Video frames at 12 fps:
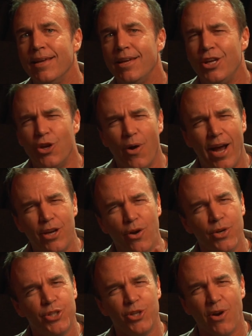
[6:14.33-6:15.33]
You know, I
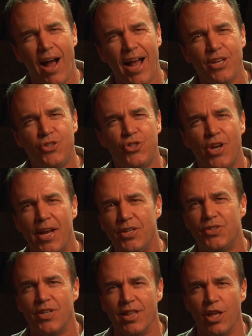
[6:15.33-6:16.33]
noticed your eyes
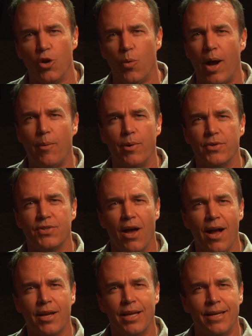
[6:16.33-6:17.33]
changed a little while we were
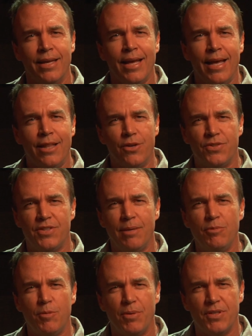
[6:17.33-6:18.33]
talking. There
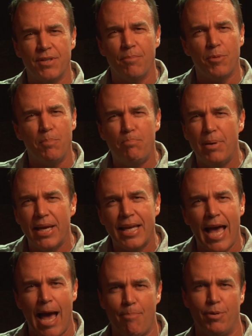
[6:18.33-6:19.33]
seems to be something big
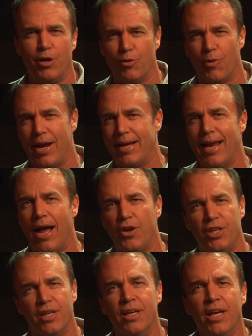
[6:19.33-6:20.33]
happening right now.
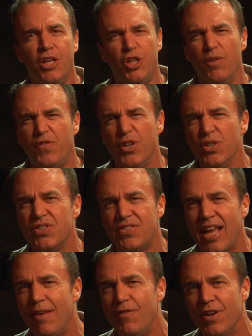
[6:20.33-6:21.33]
Do you feel
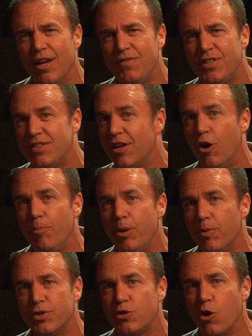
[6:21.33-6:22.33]
safe enough to tell me
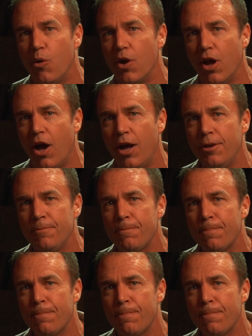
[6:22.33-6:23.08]
what's going on?"